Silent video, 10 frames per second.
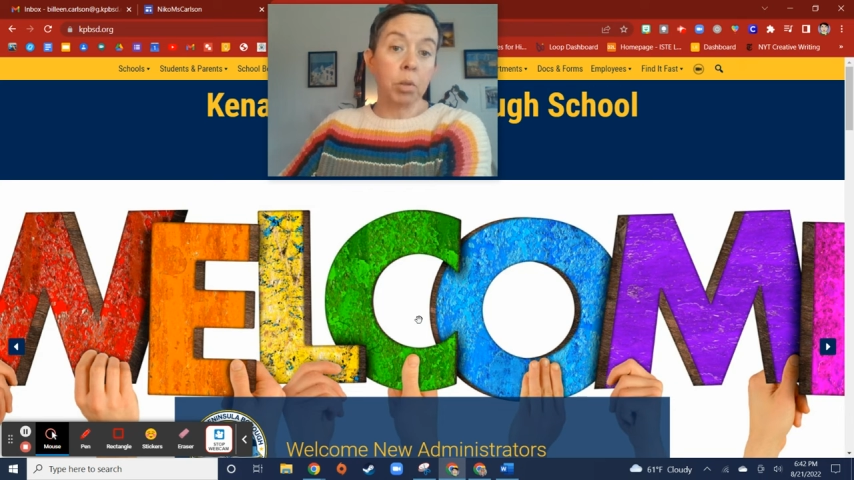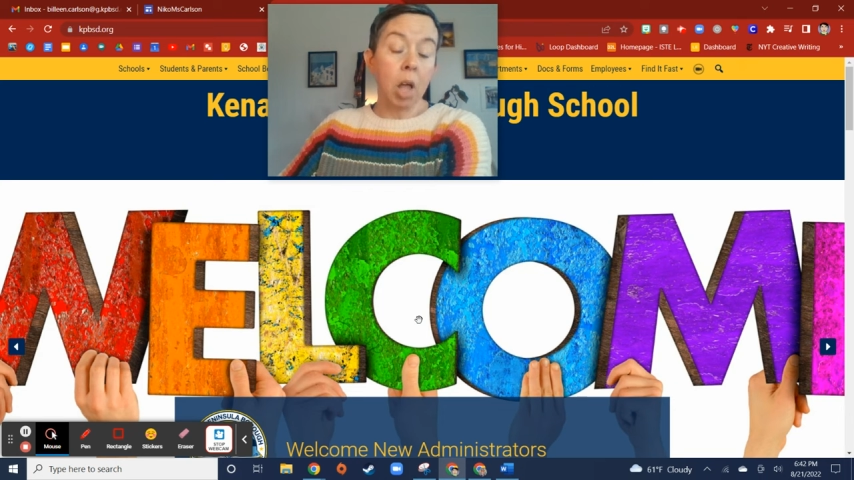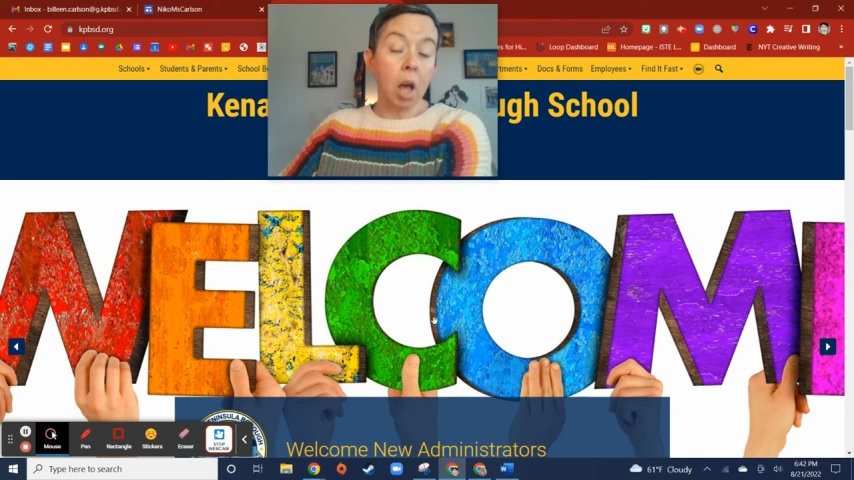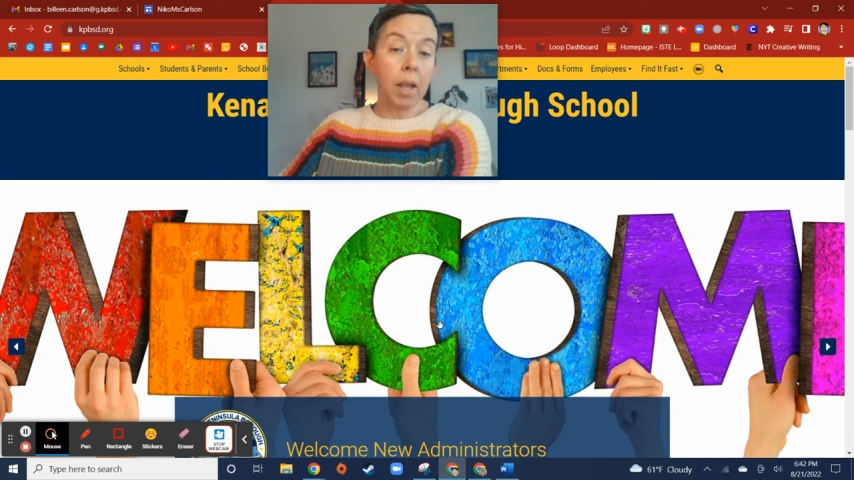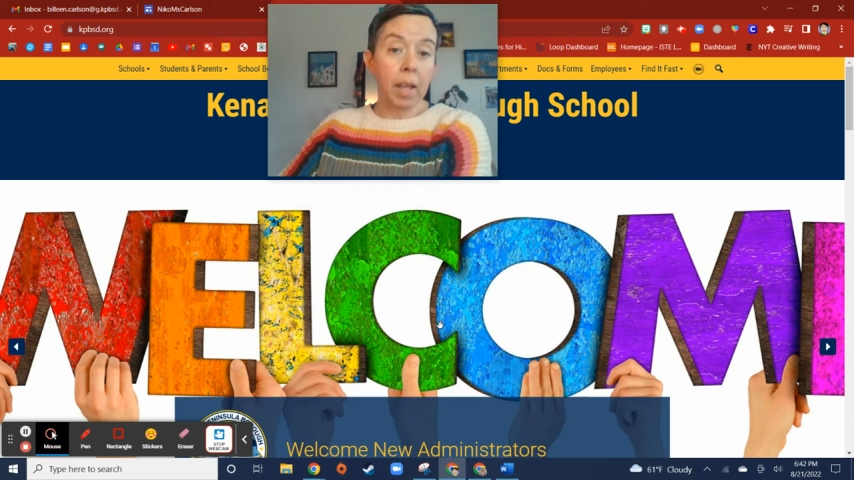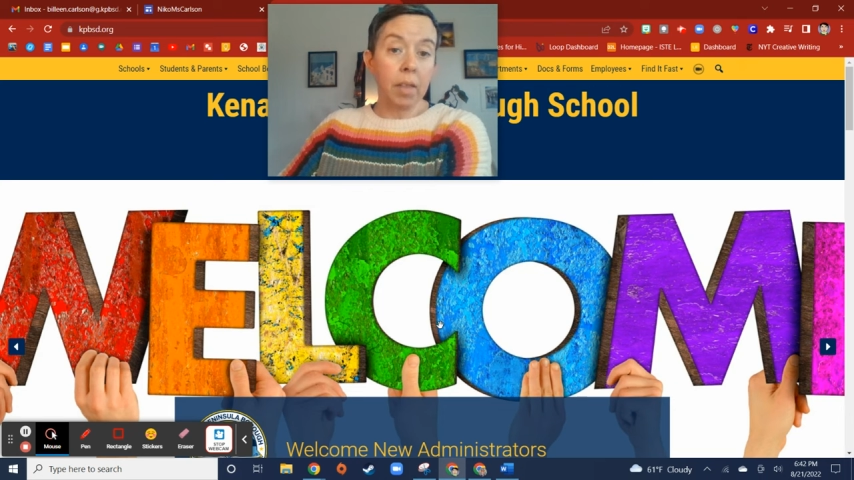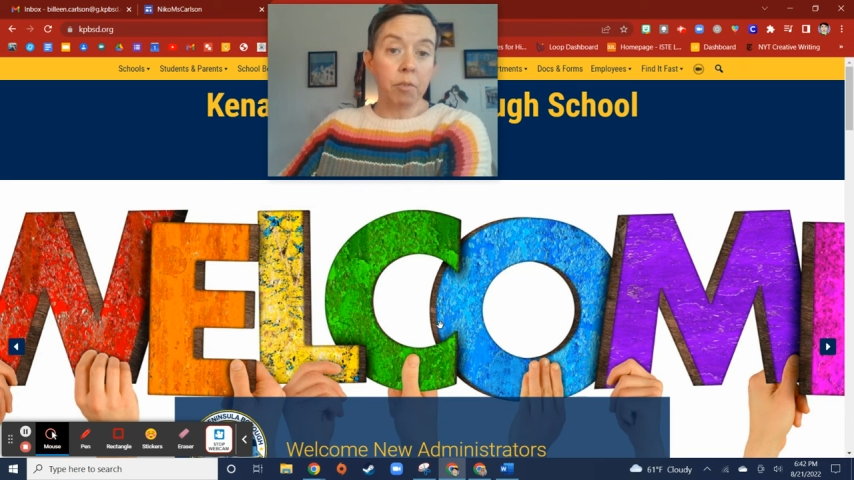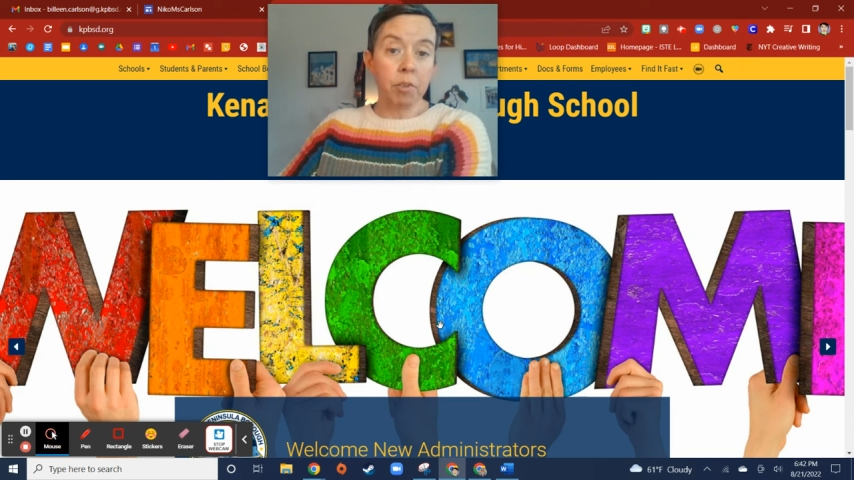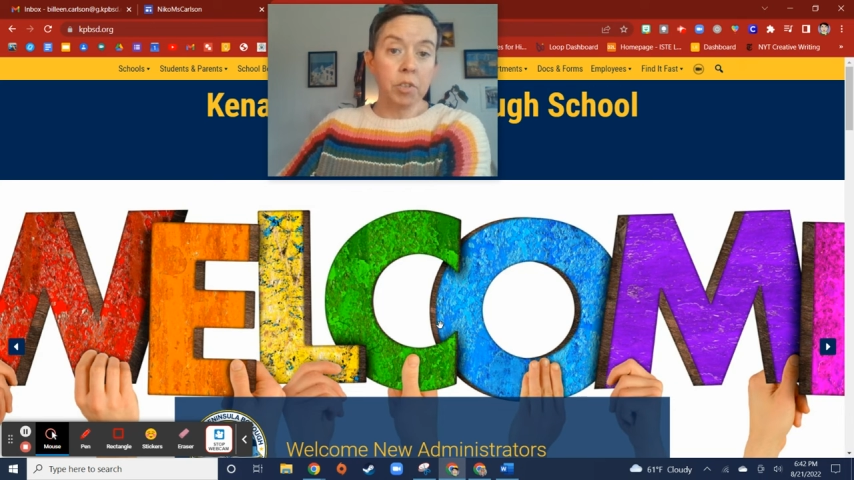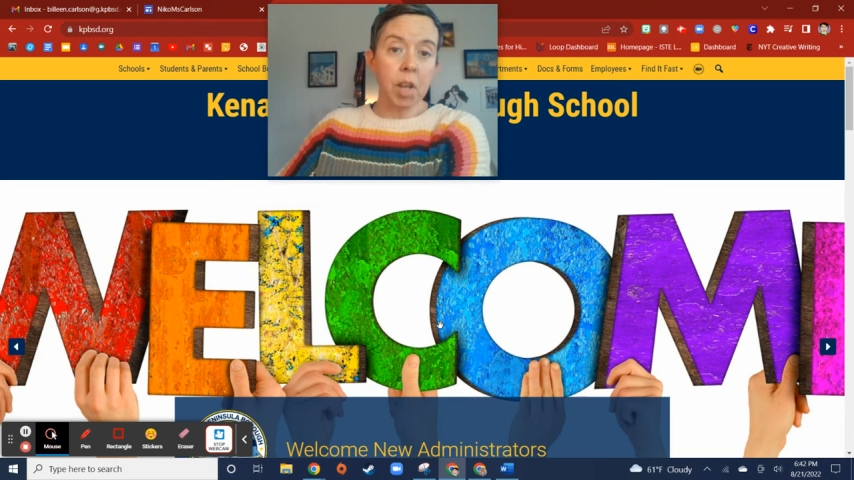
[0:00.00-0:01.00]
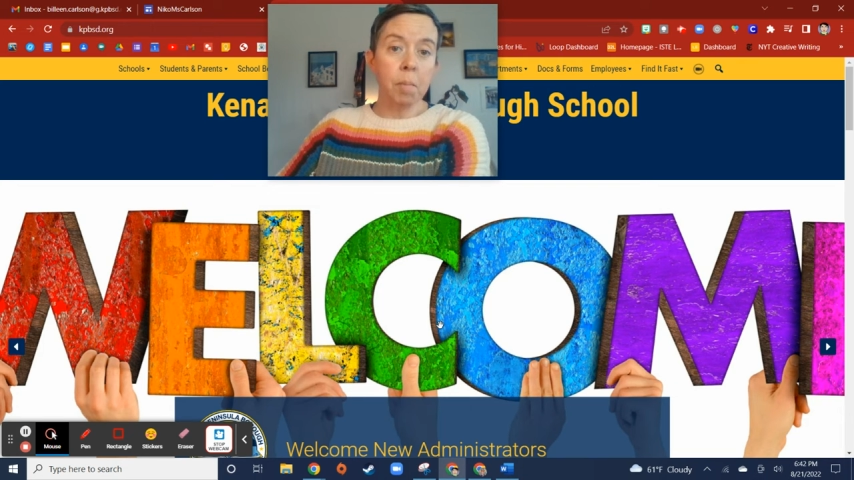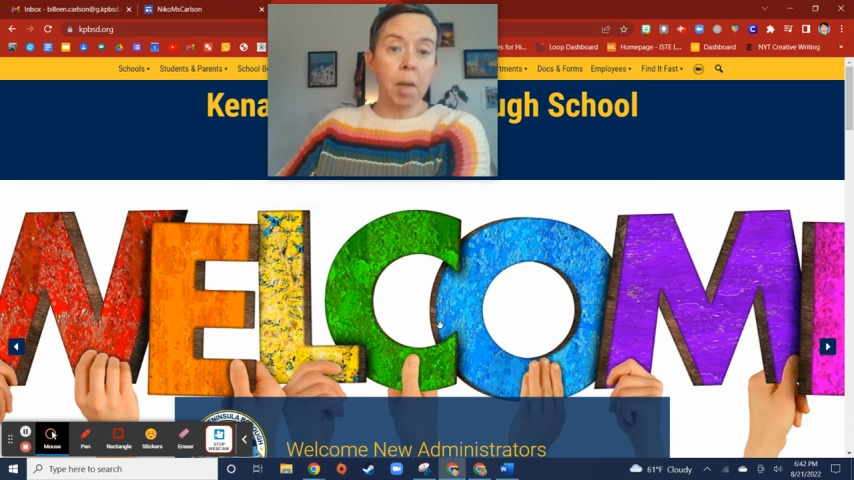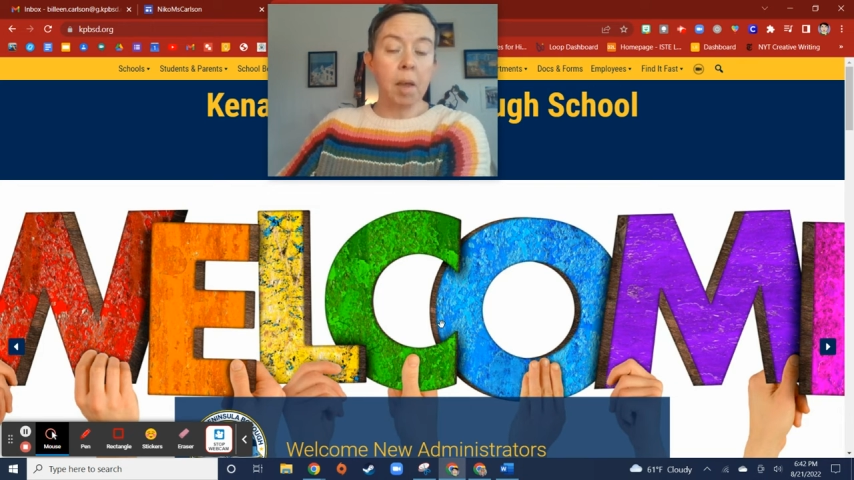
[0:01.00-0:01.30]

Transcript: logging in the first time,